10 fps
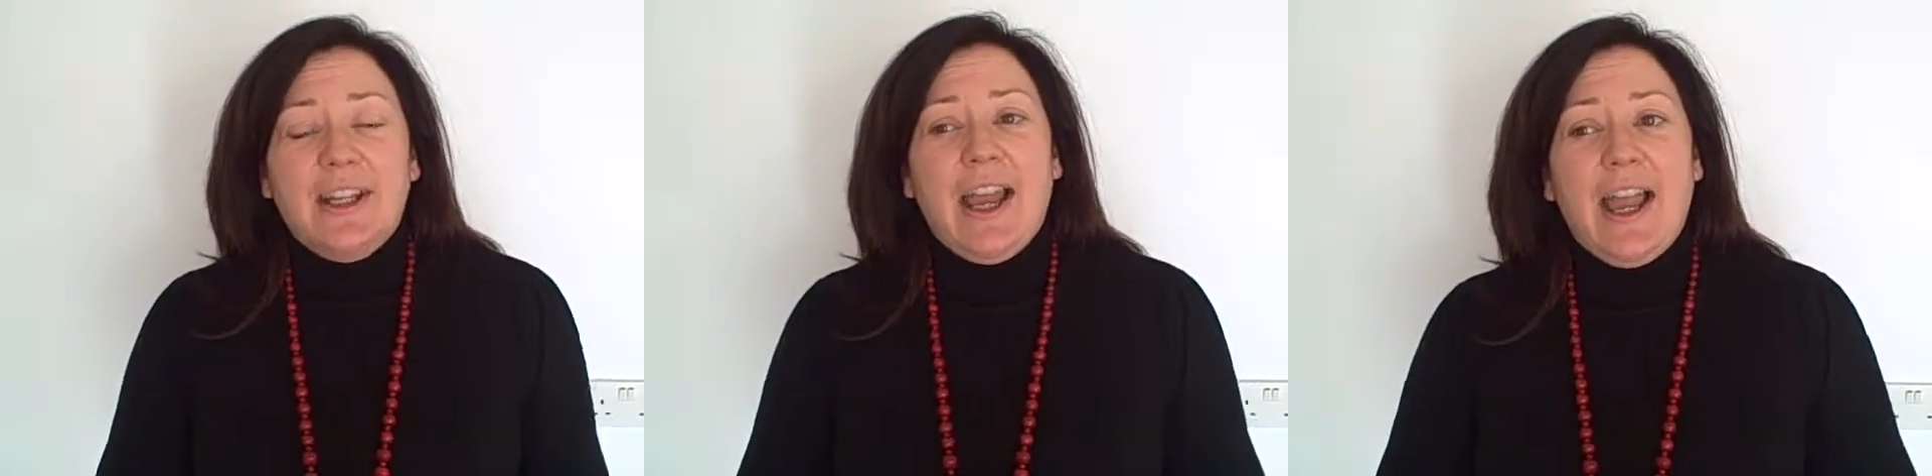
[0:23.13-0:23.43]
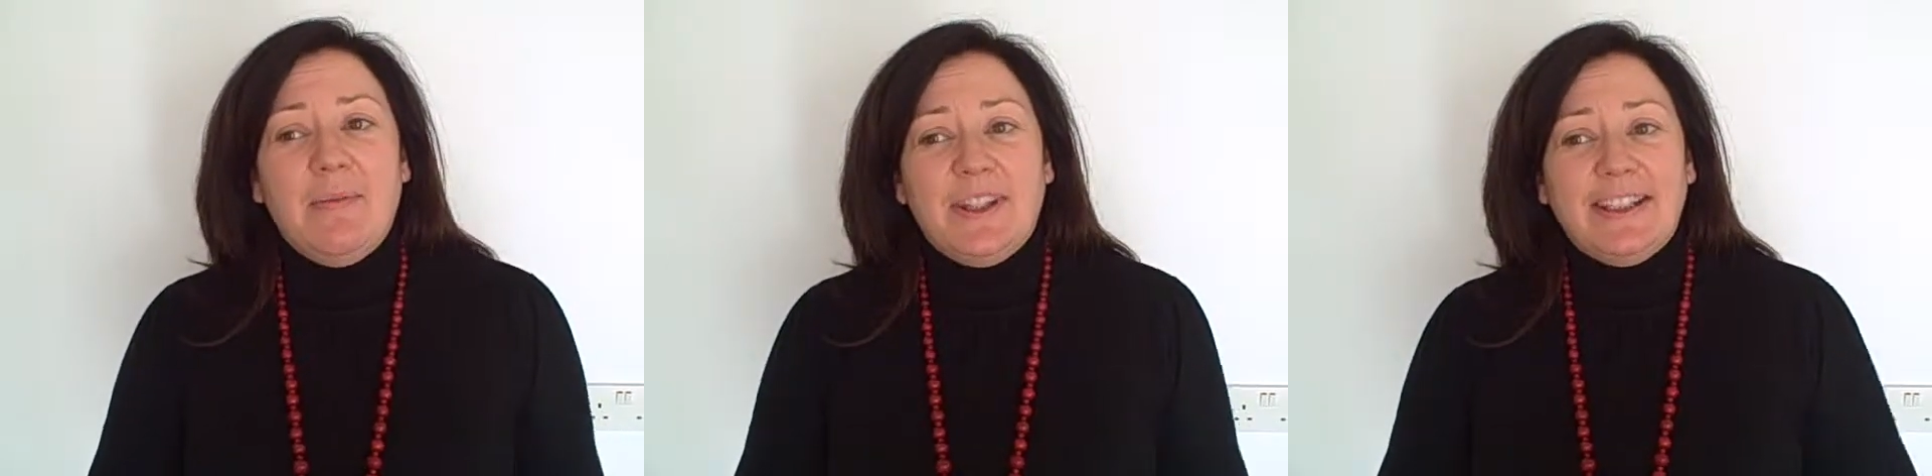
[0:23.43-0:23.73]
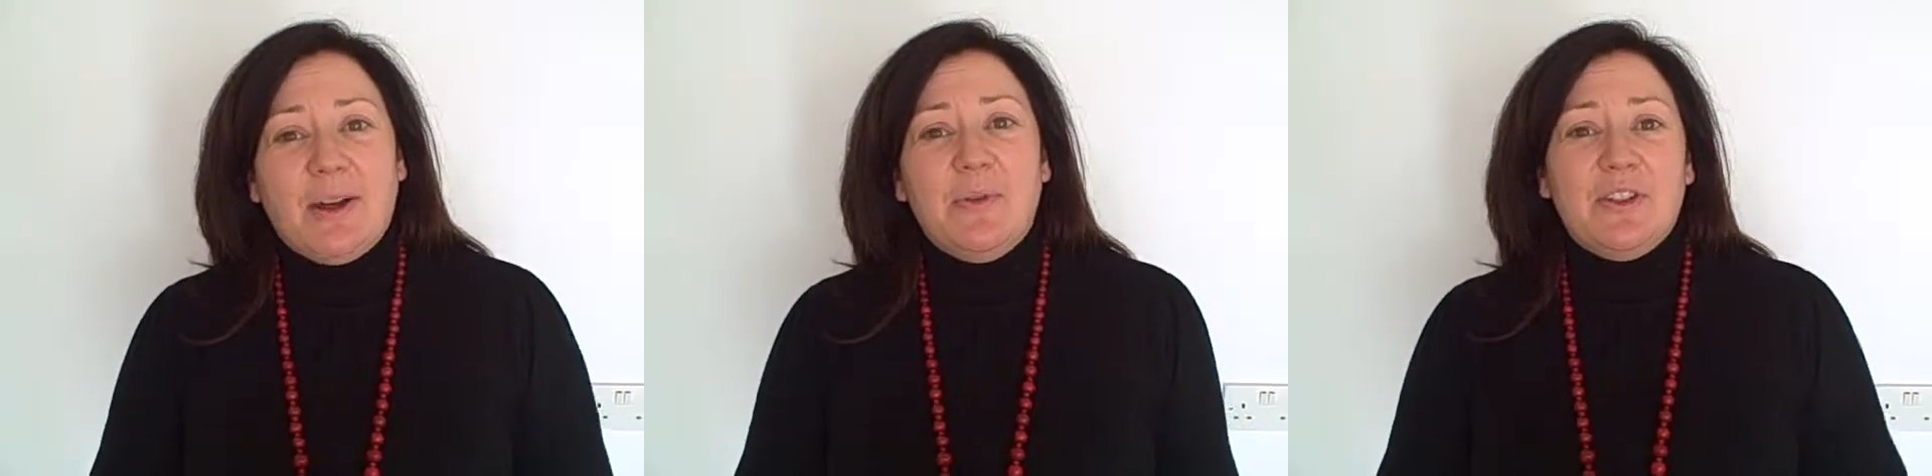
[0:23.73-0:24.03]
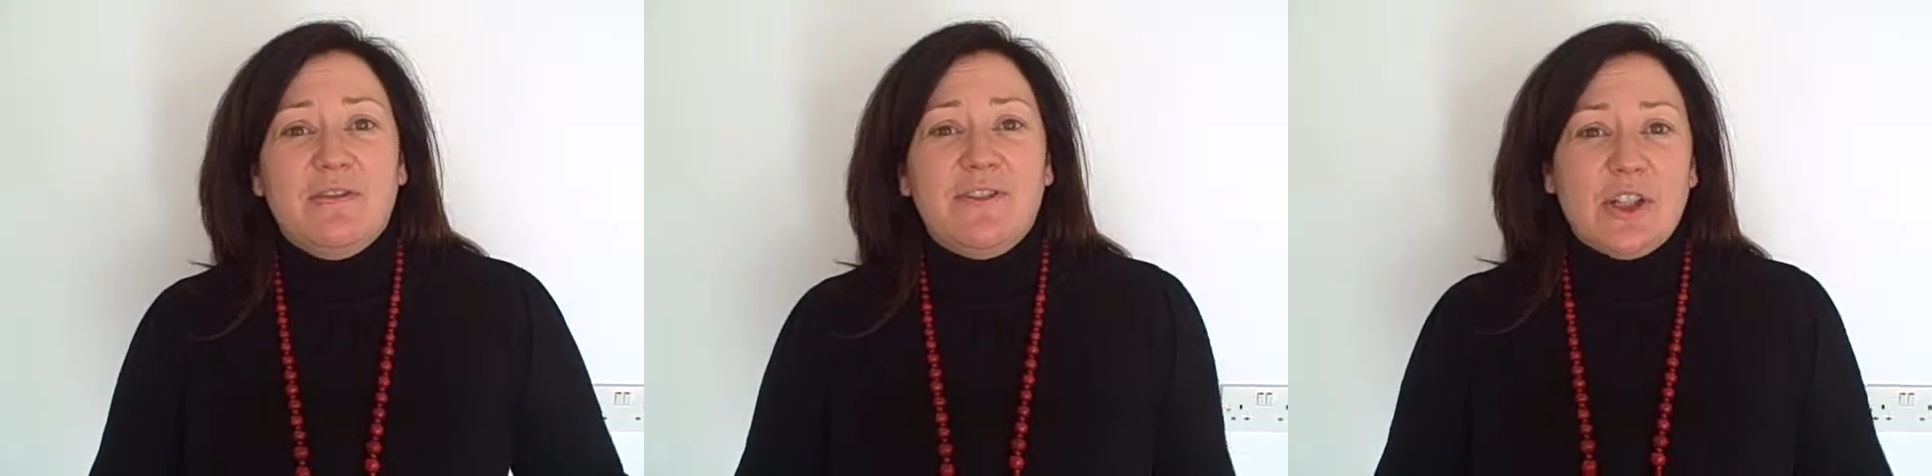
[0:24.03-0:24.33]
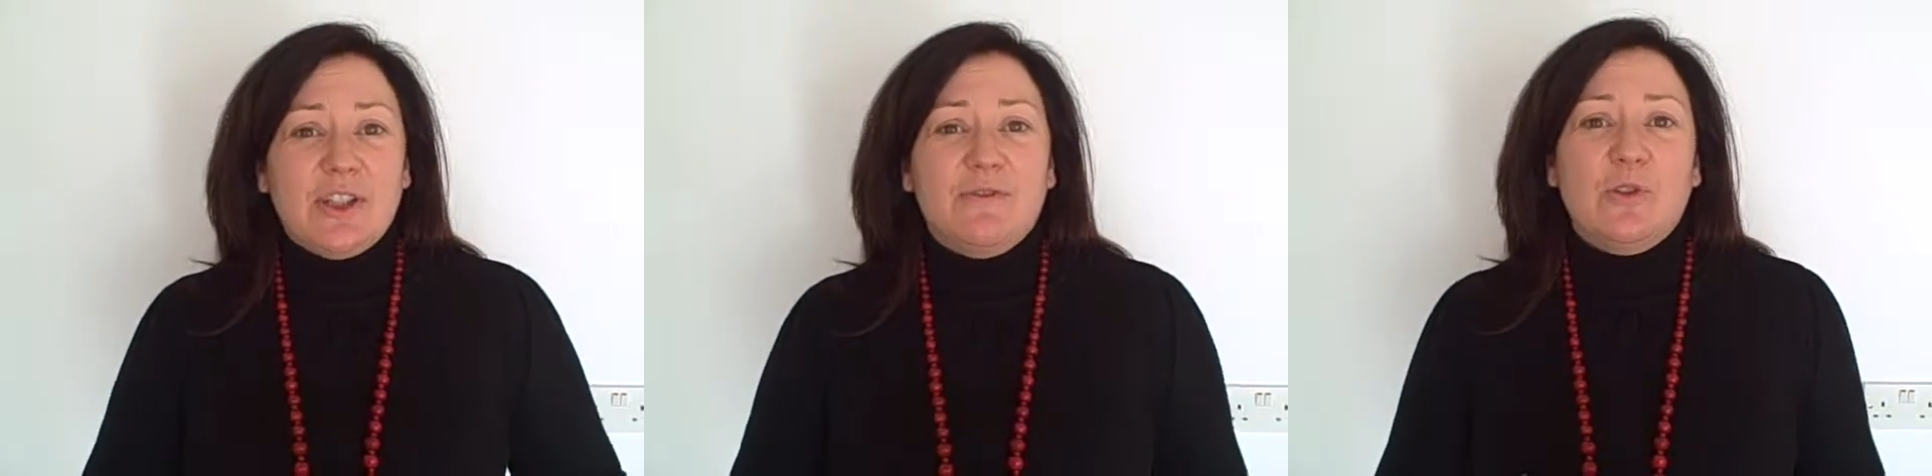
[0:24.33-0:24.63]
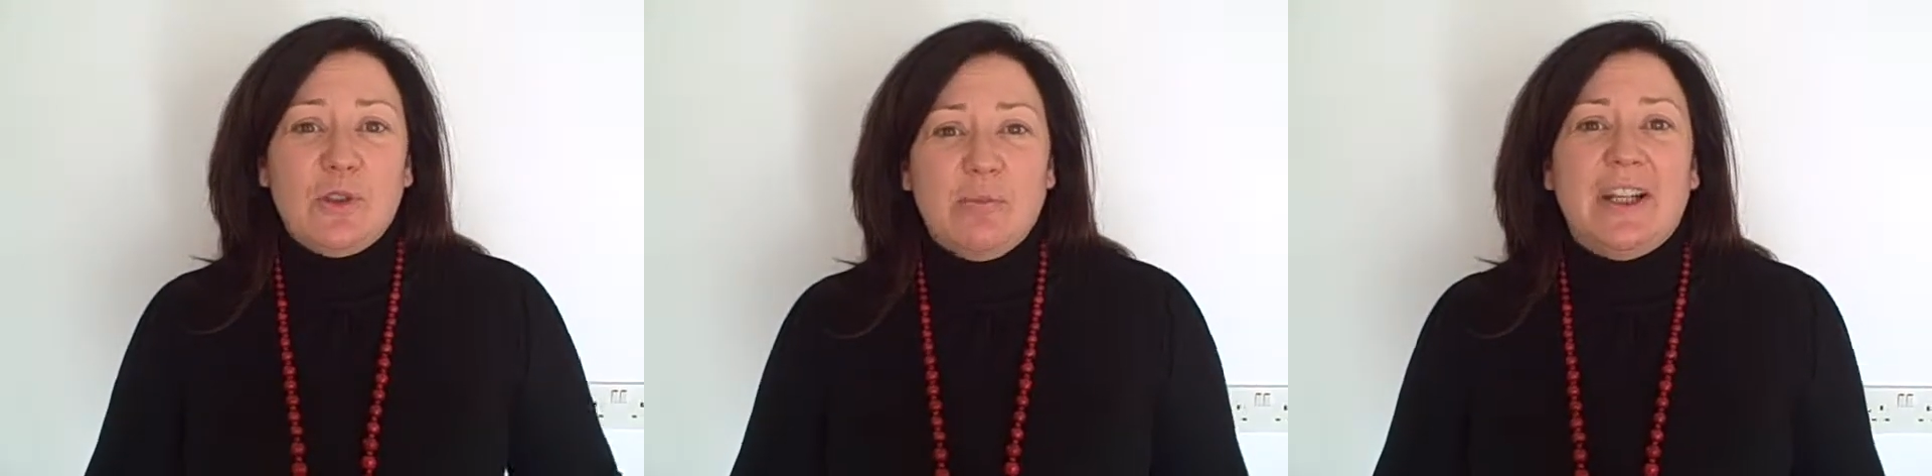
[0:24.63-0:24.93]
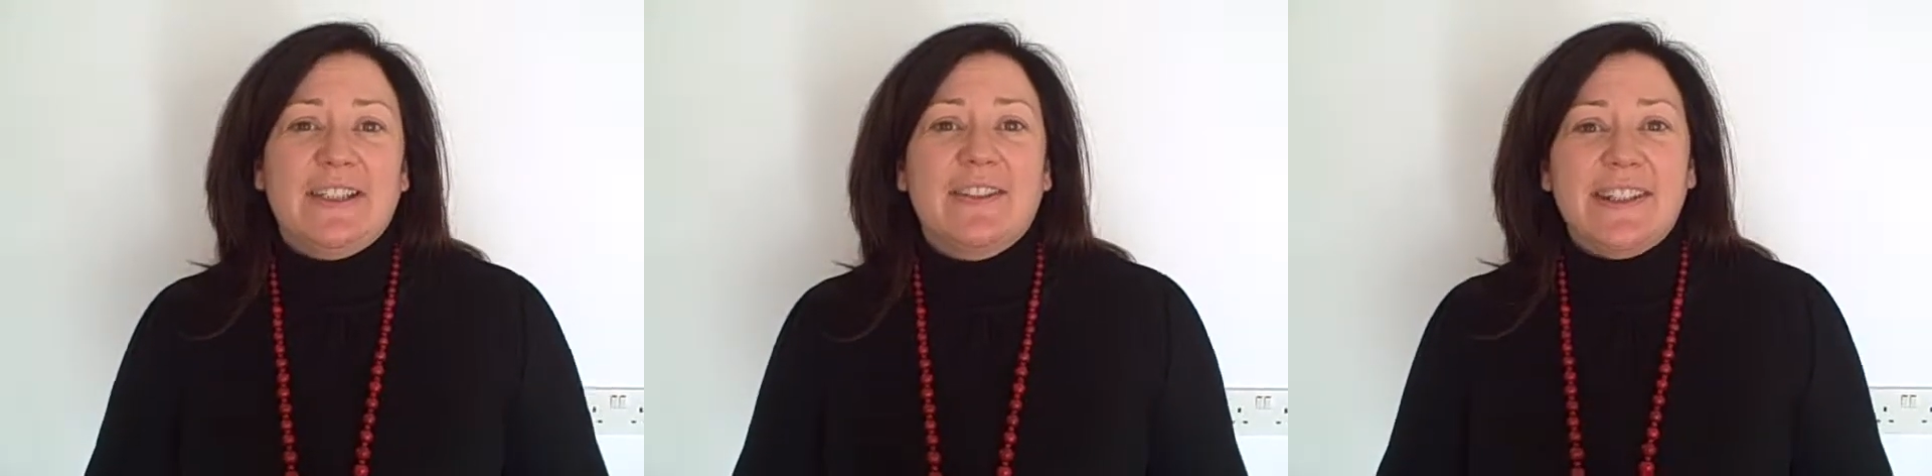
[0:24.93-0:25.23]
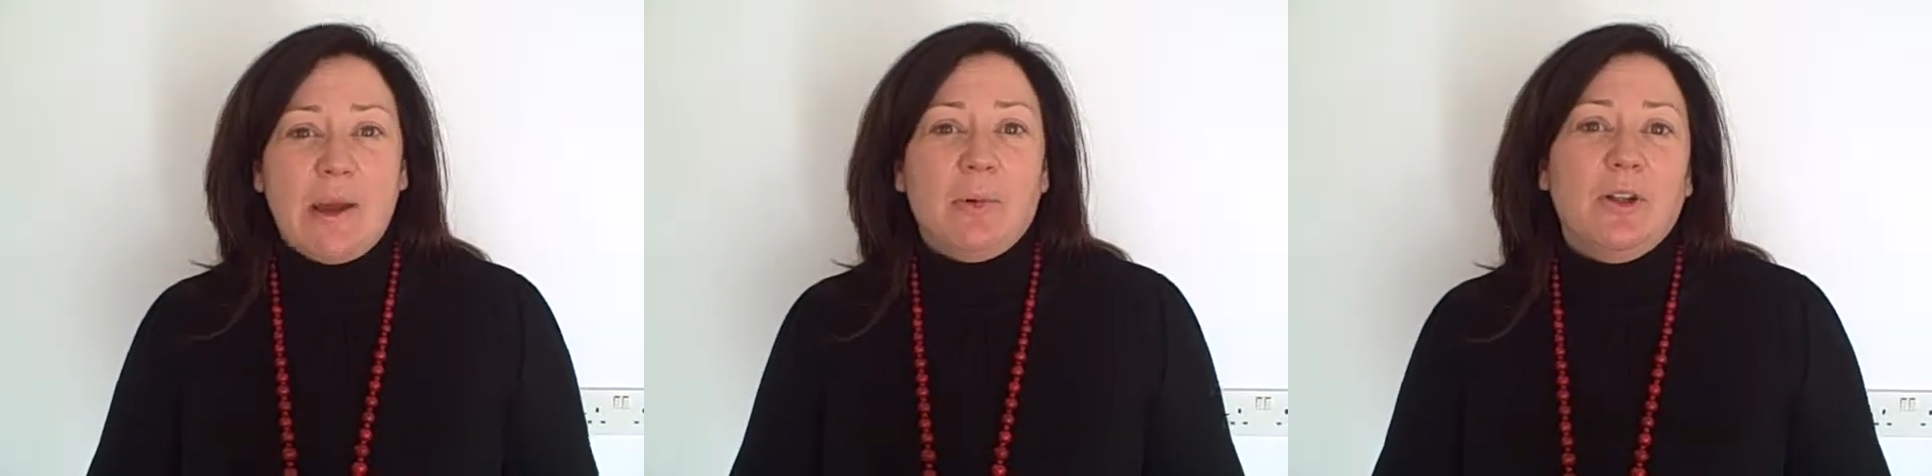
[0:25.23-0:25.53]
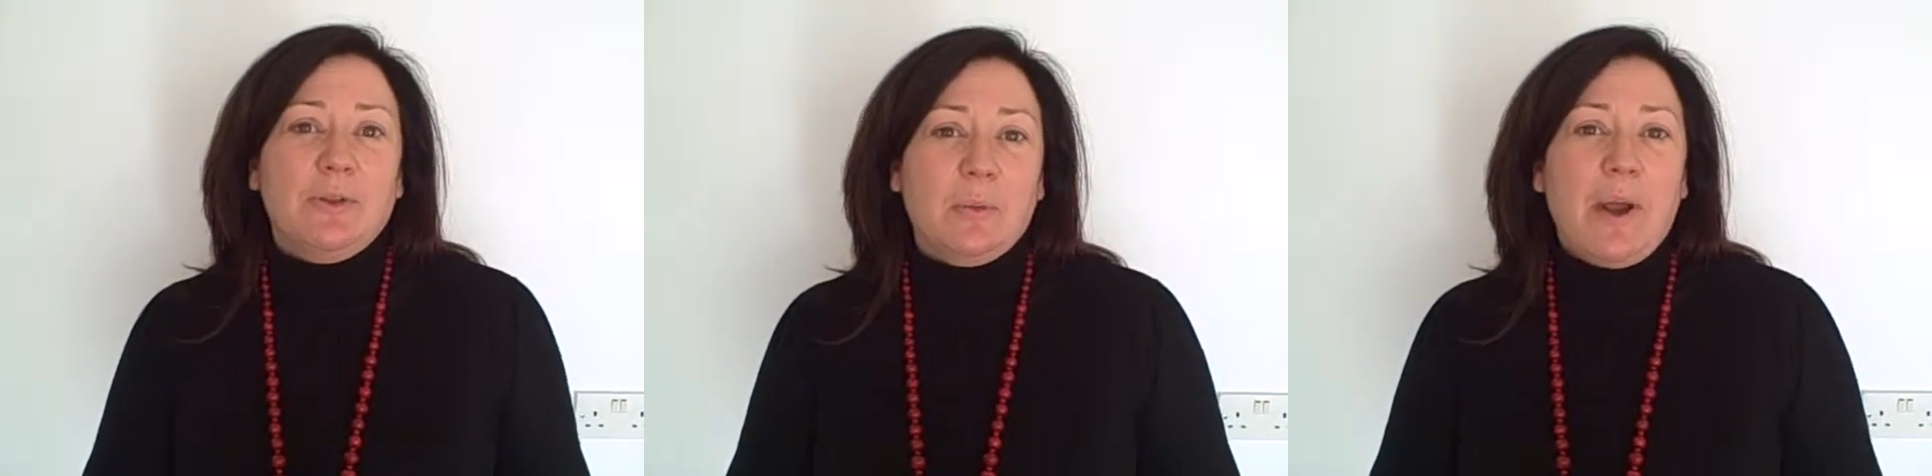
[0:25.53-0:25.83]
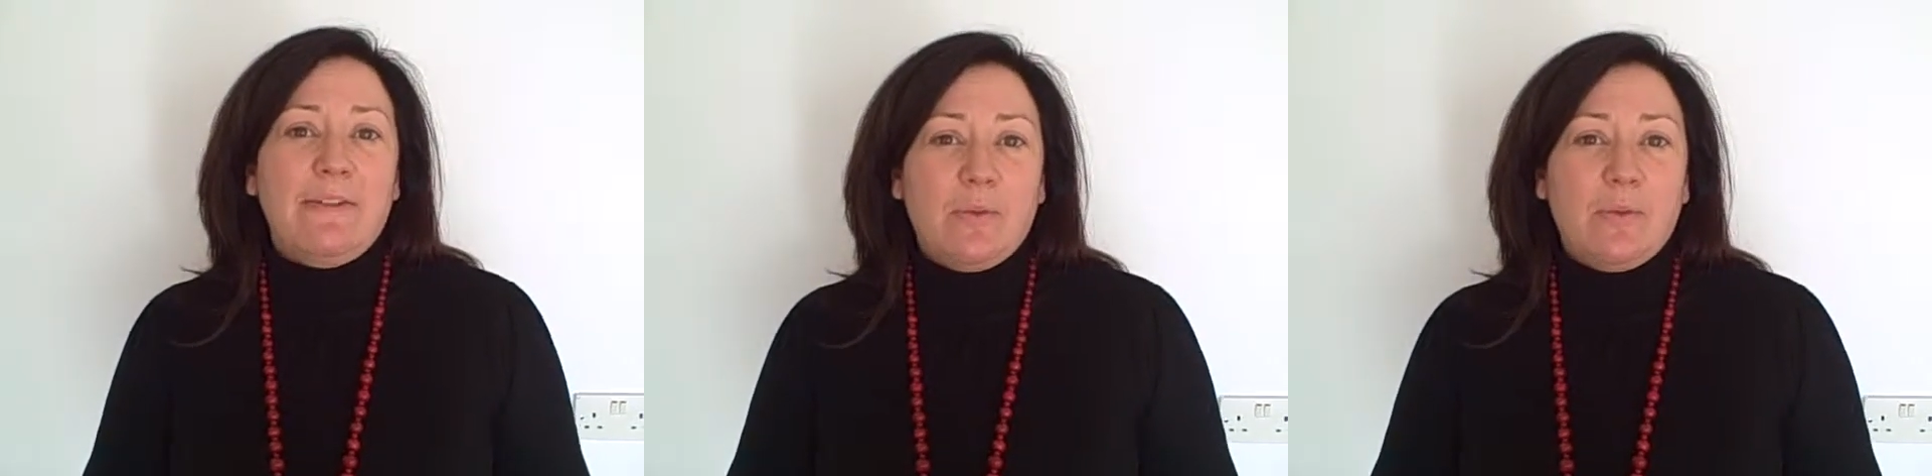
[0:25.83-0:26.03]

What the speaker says: I think that was the first fundamental step along the way